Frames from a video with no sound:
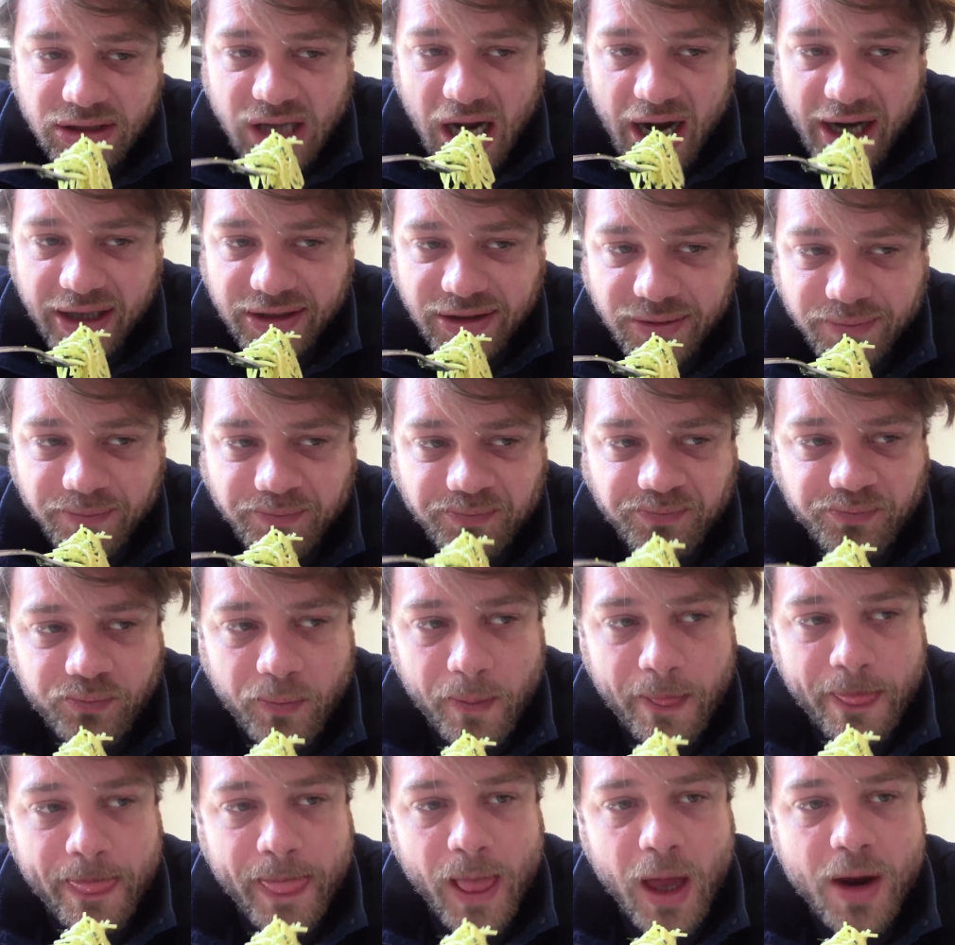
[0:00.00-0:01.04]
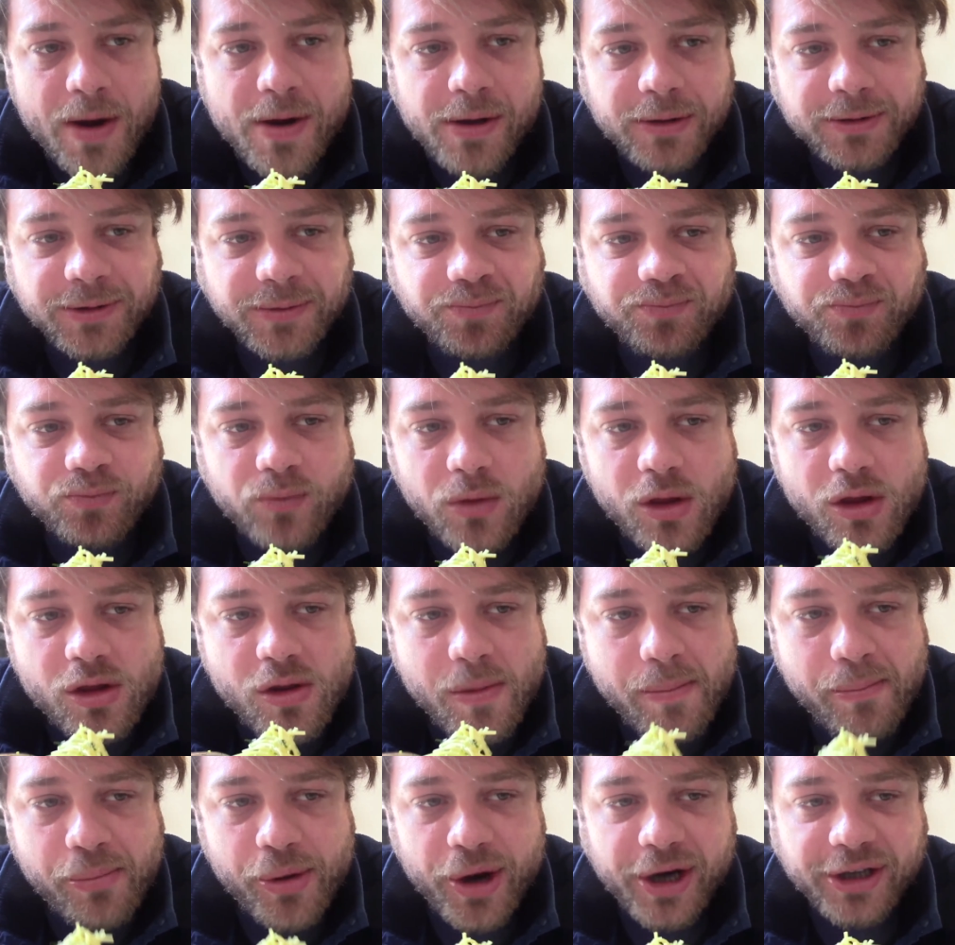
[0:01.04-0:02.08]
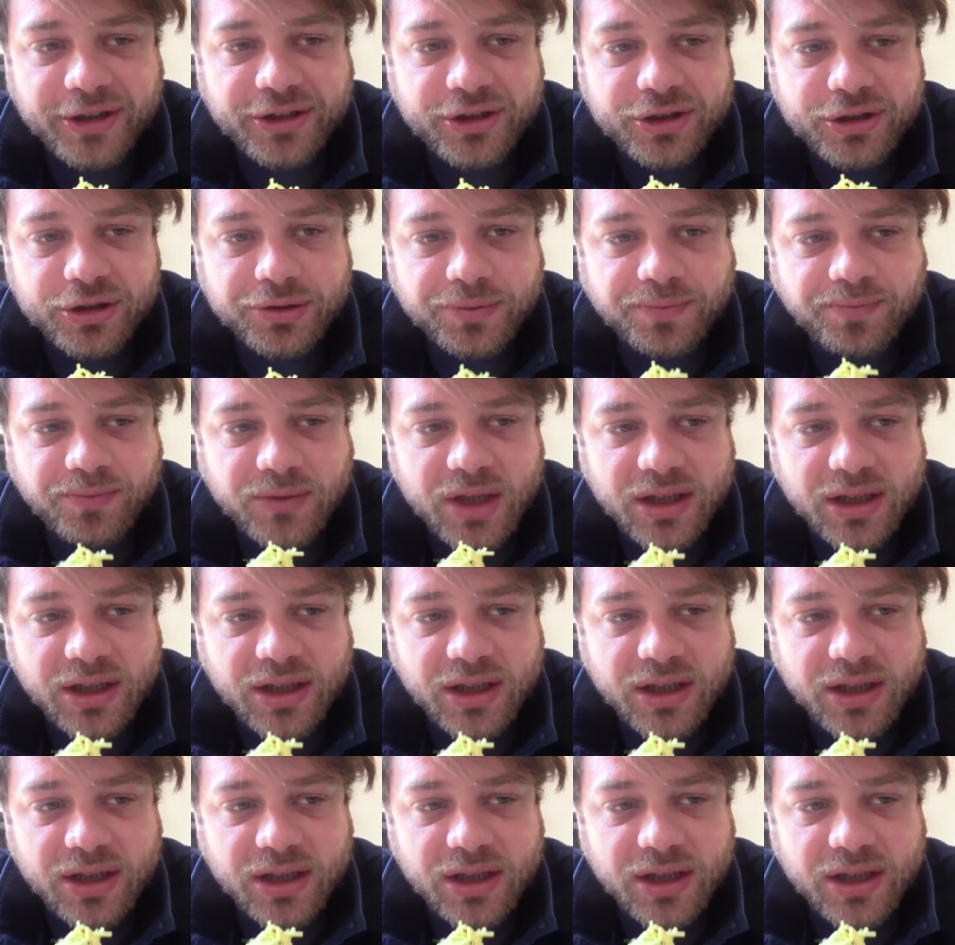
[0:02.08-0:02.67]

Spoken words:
and the person